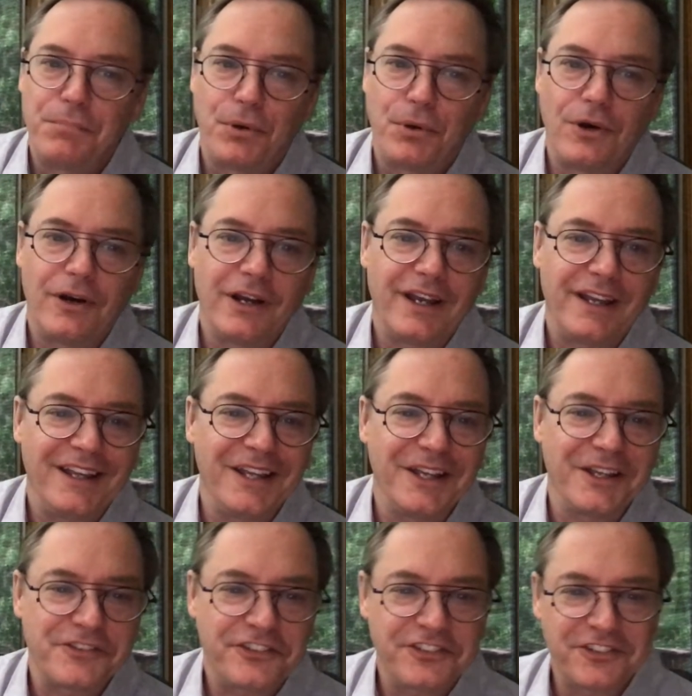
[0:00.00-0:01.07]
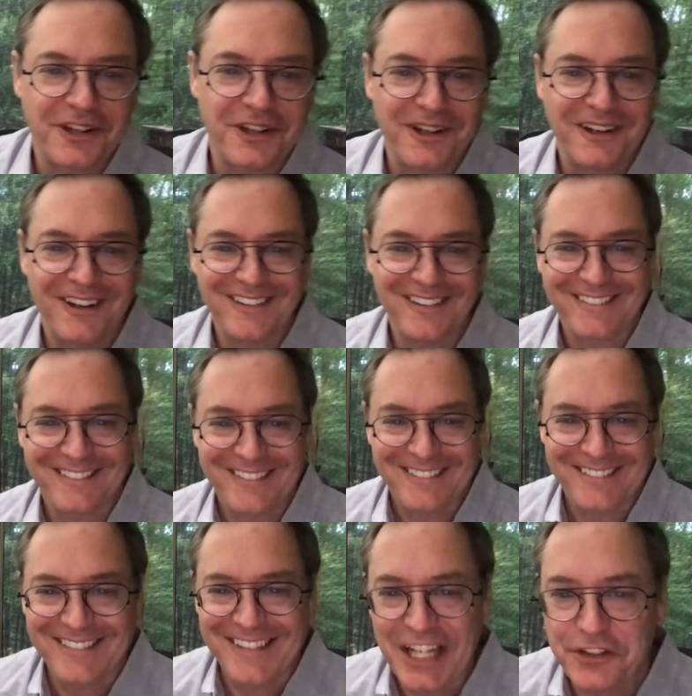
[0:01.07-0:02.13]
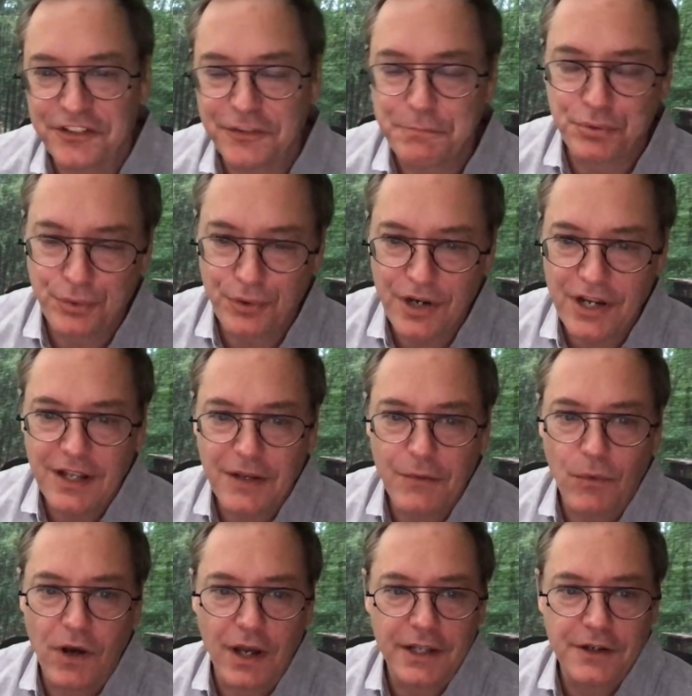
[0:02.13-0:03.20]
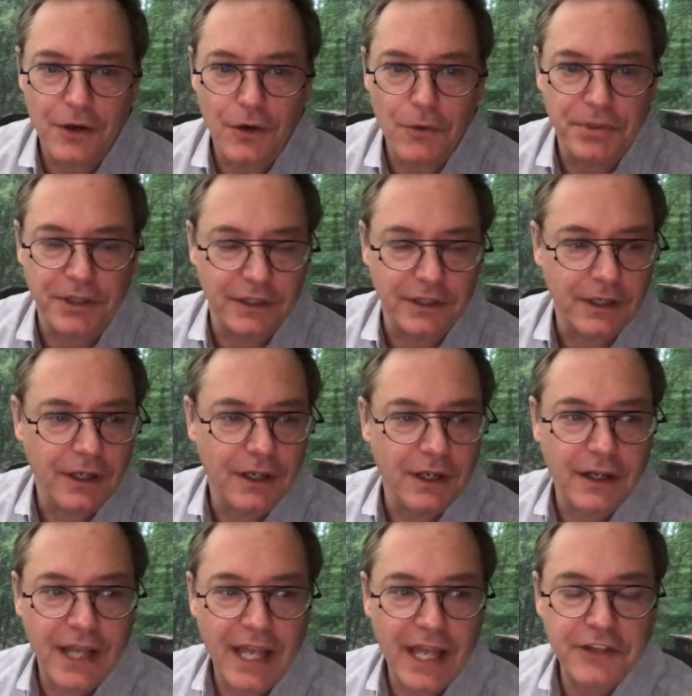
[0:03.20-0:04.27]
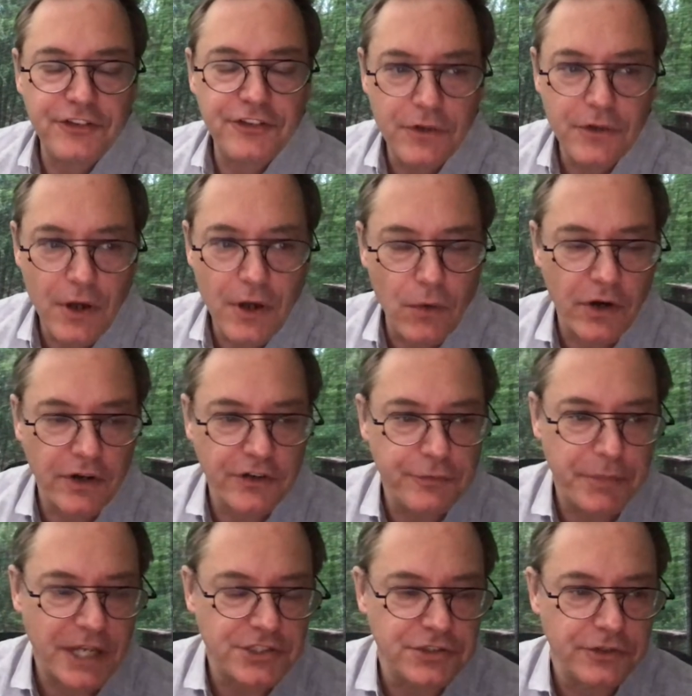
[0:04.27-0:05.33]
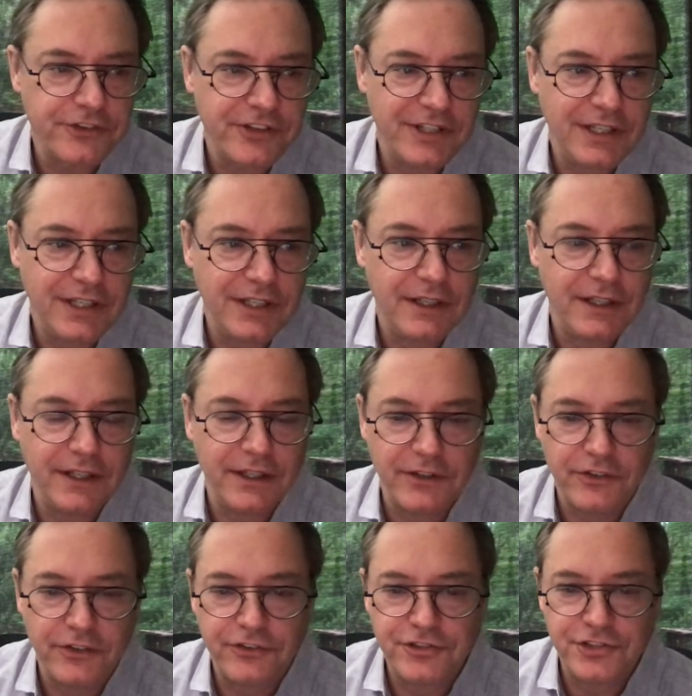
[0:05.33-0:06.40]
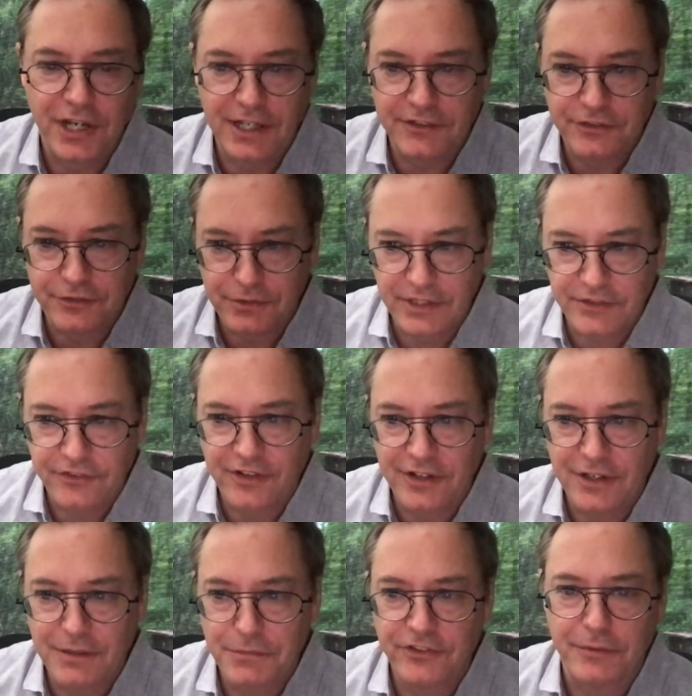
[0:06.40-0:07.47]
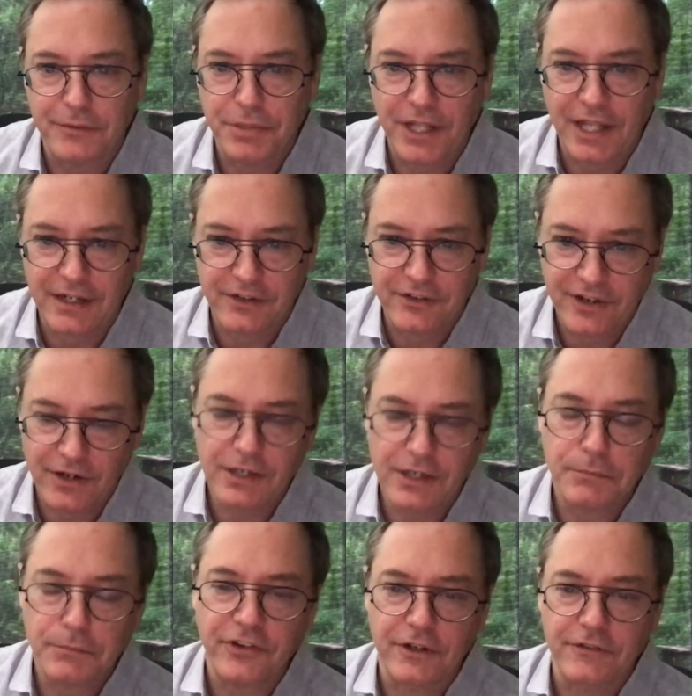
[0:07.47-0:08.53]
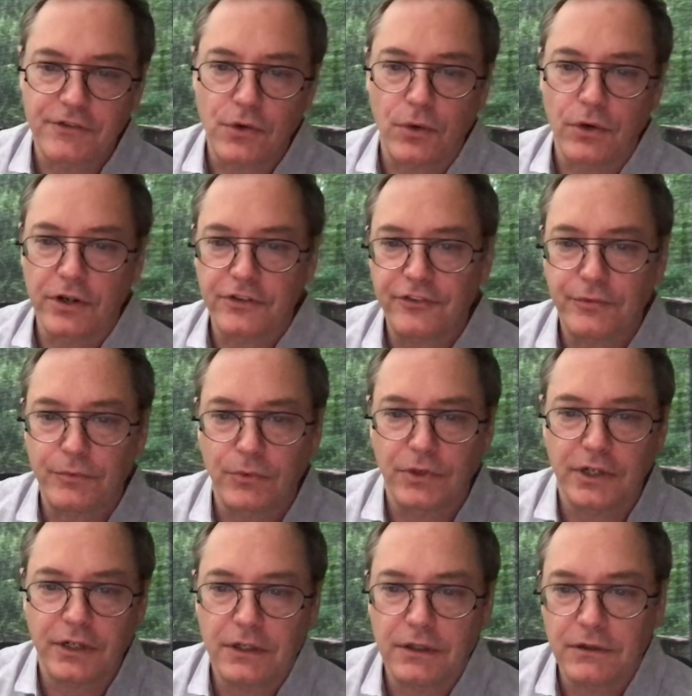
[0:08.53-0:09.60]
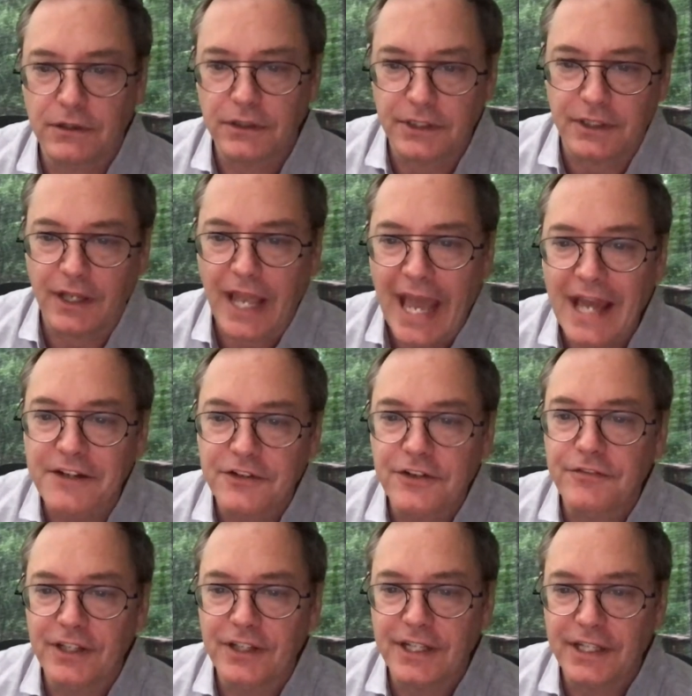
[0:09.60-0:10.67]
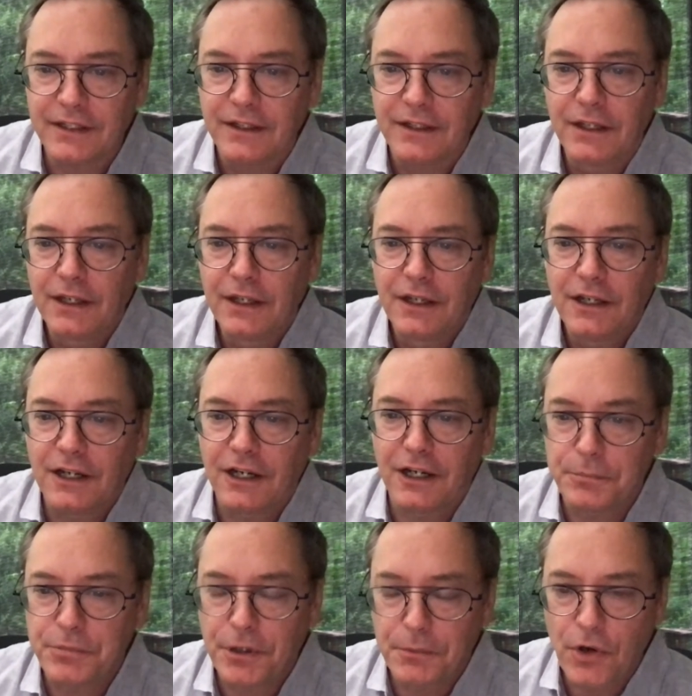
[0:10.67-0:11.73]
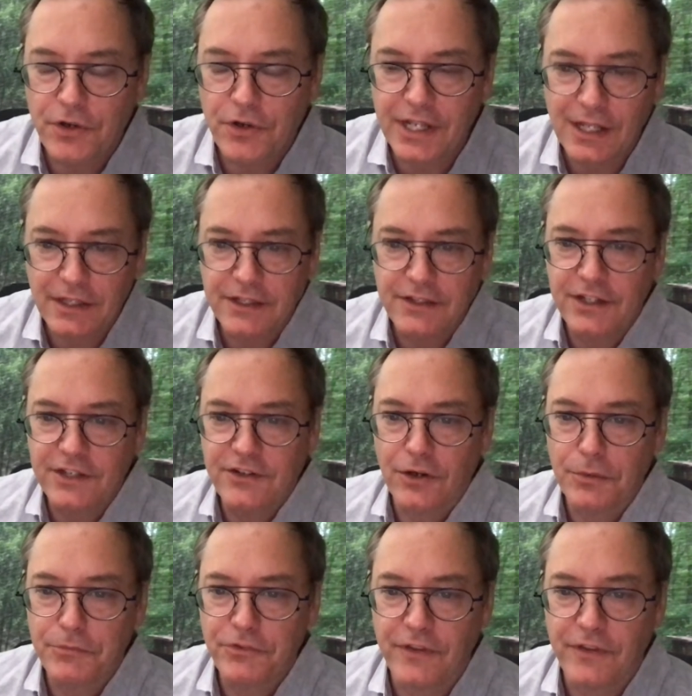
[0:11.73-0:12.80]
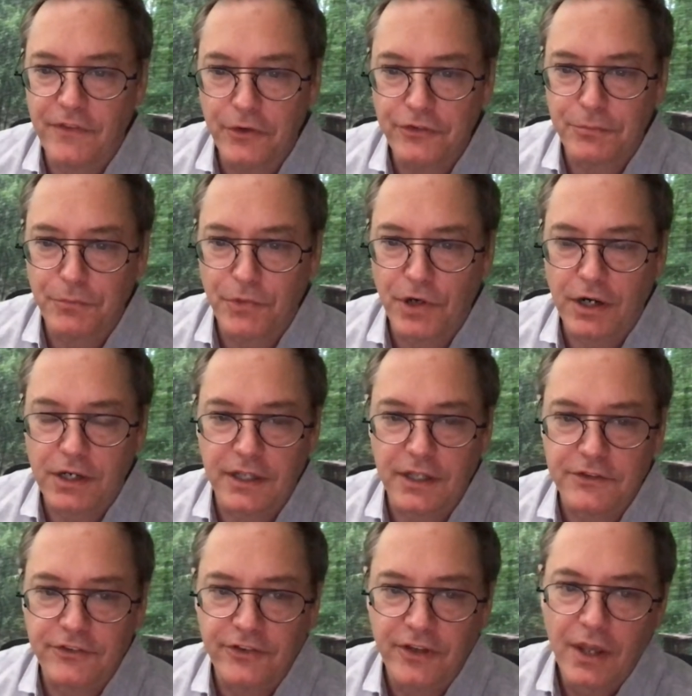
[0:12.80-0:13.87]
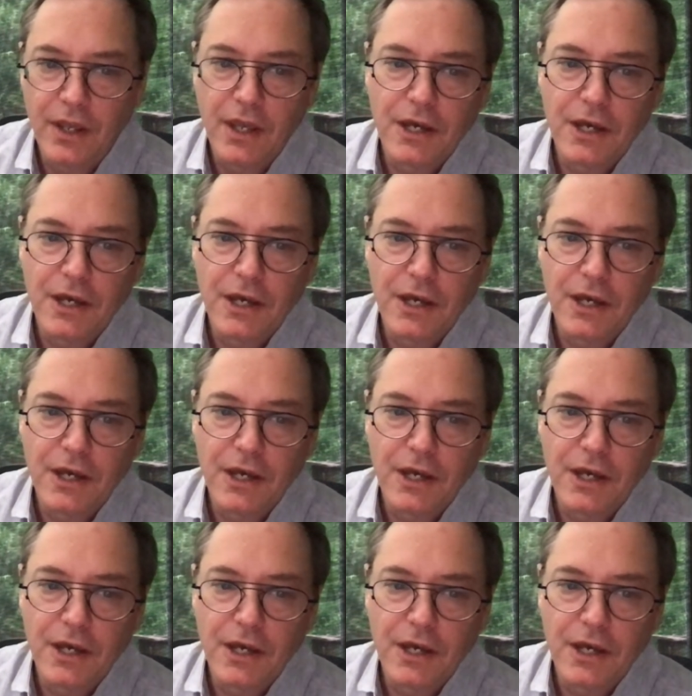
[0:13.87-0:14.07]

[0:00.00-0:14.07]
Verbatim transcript: Boy, it's uh, it's pretty wide open. Uh, as you know, our specialty is giant screen cinemas and planetariums, and of course, we're actively uh, promoting LED domes in those markets.